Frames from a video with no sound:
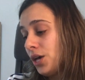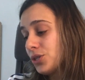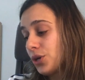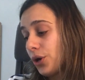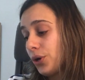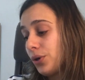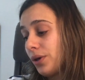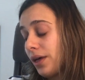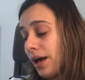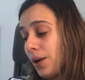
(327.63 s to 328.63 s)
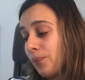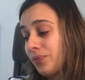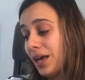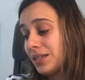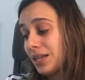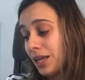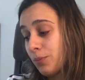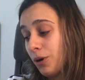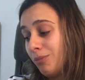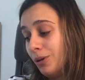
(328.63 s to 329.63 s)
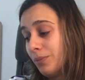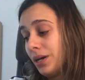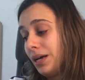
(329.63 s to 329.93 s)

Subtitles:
So that's another problem.